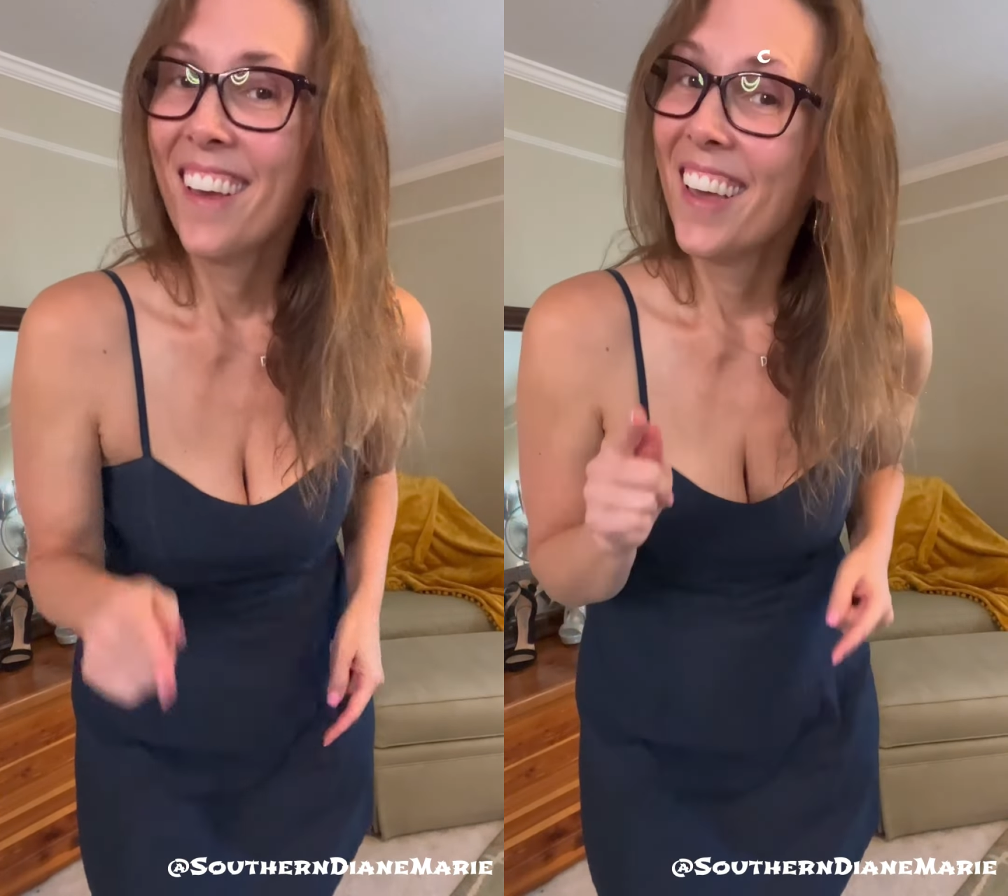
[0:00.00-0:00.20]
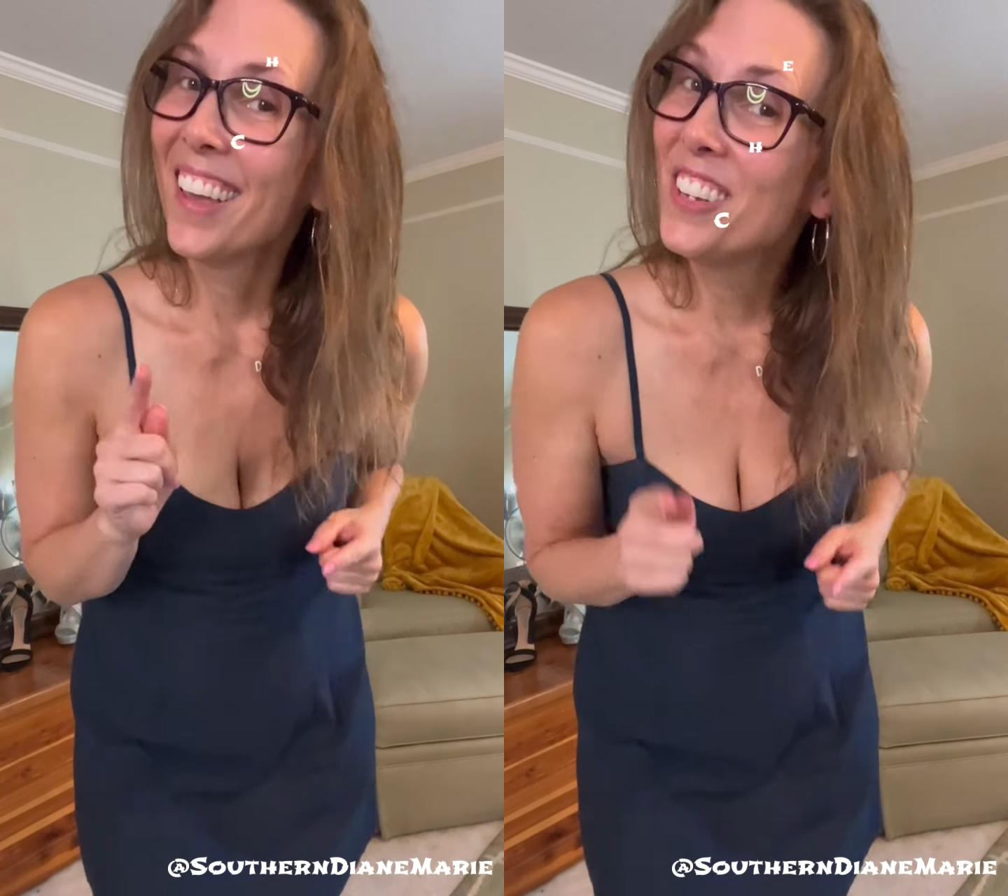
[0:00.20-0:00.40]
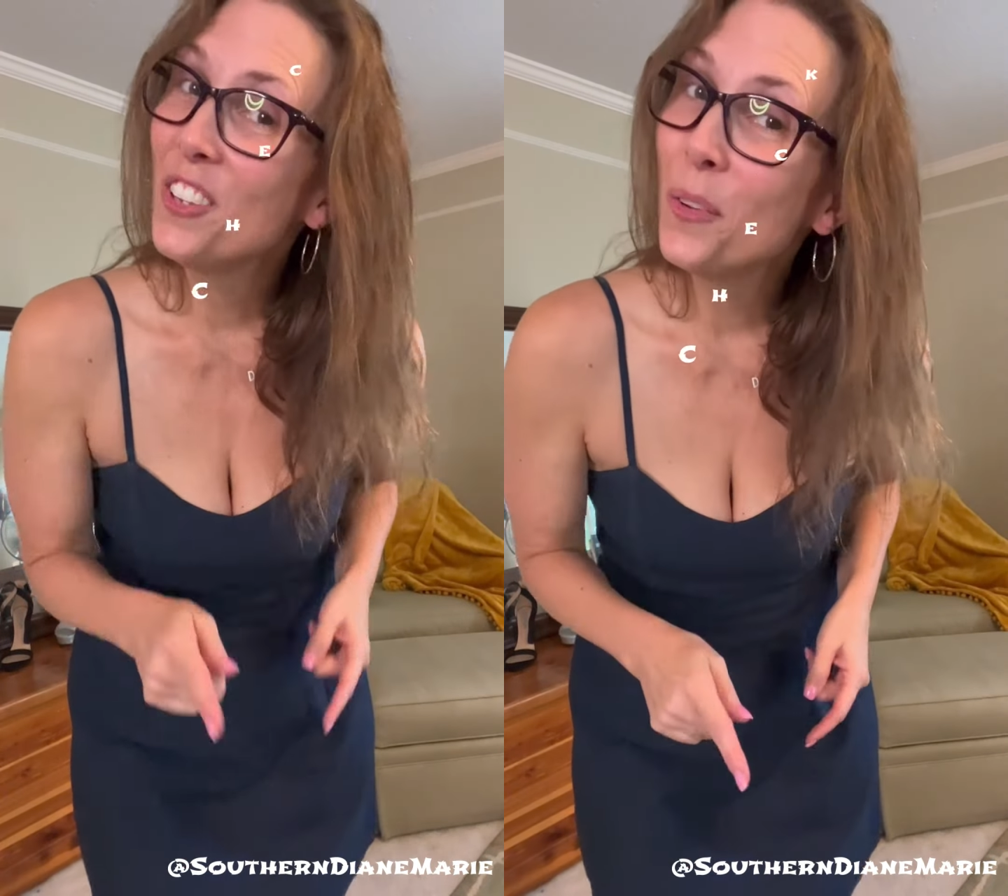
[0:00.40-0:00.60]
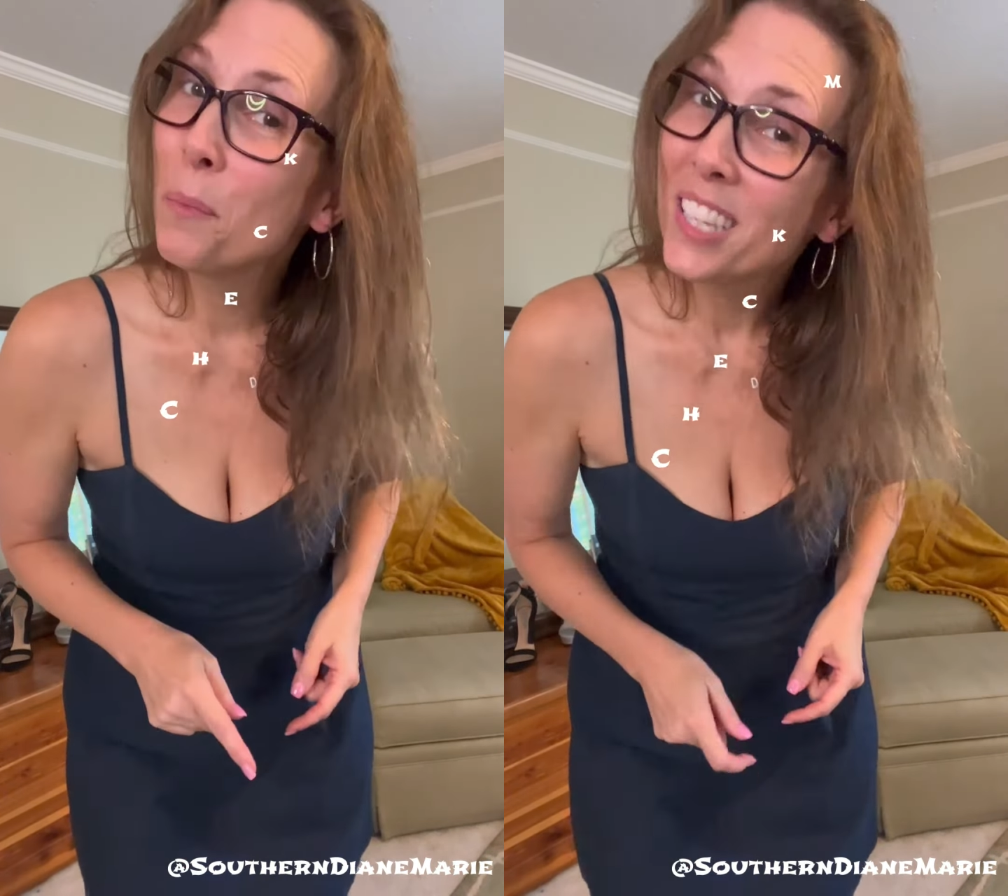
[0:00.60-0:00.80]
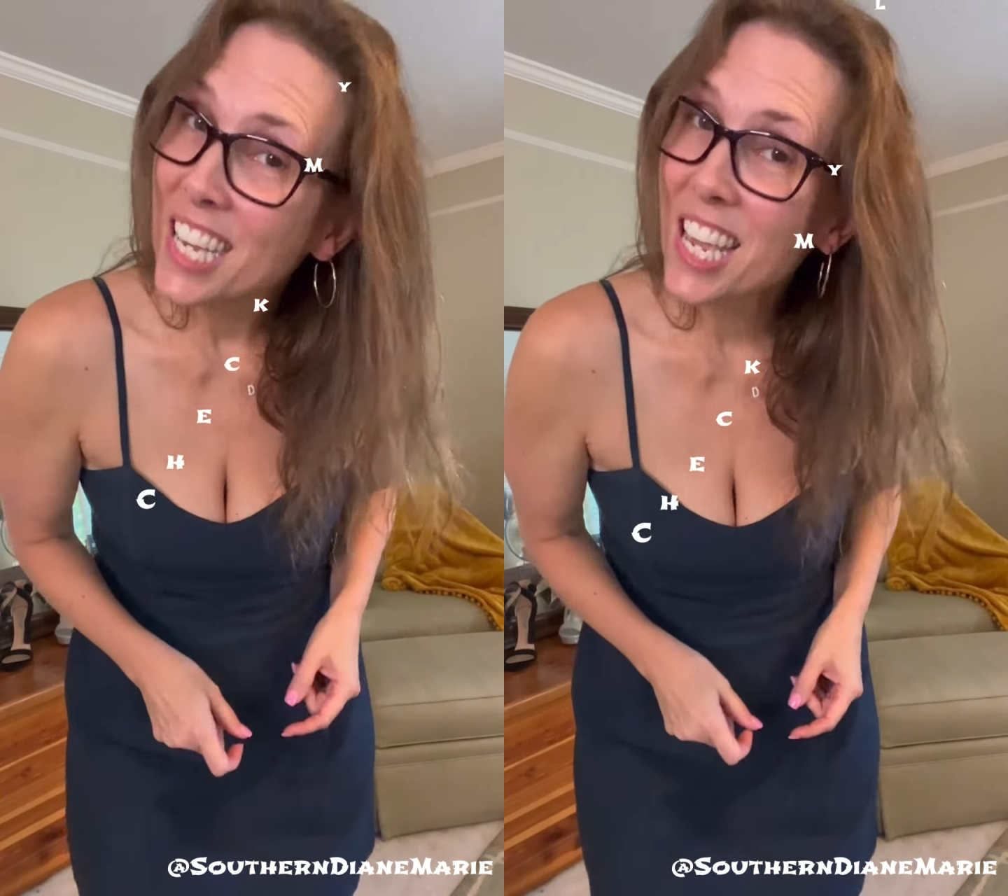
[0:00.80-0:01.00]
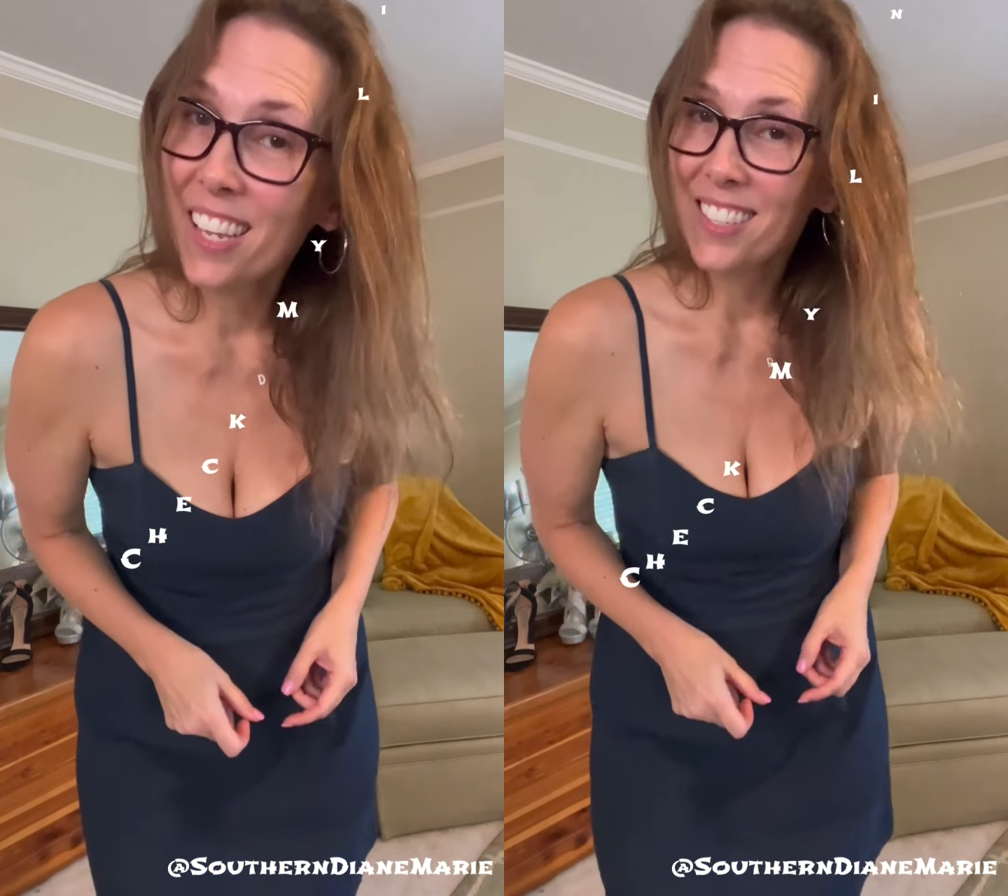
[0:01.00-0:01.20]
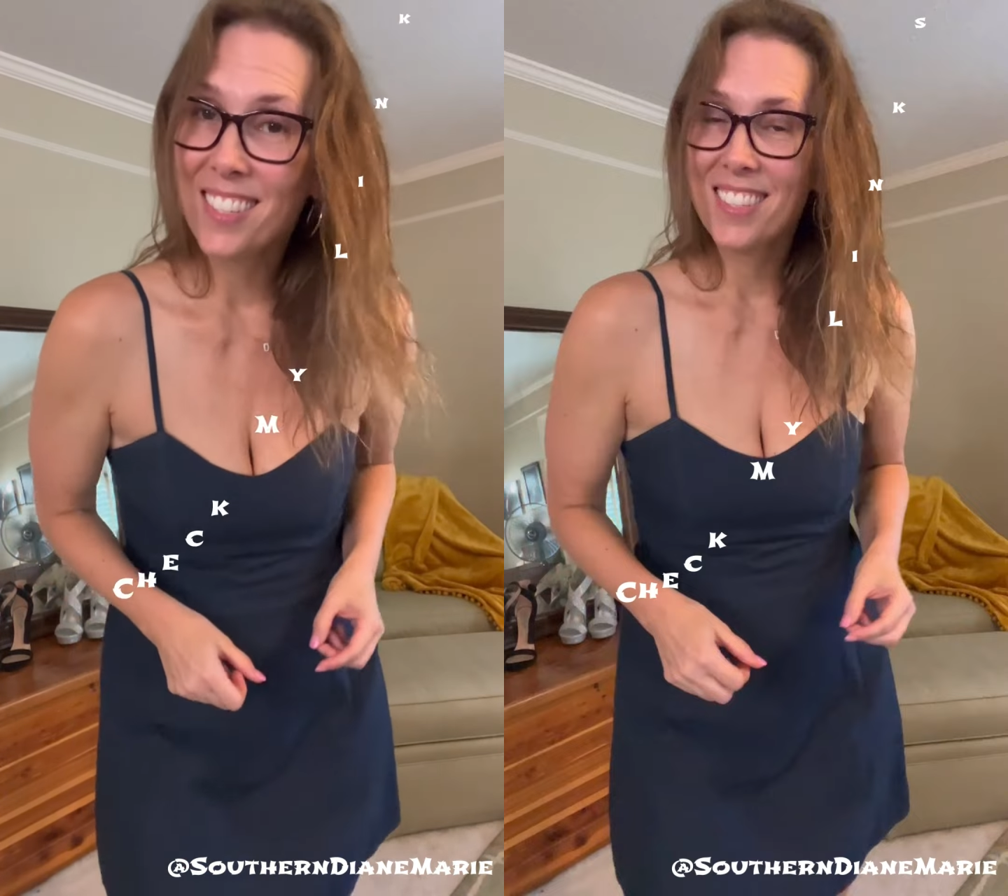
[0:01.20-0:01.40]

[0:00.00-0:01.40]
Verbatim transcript: and you please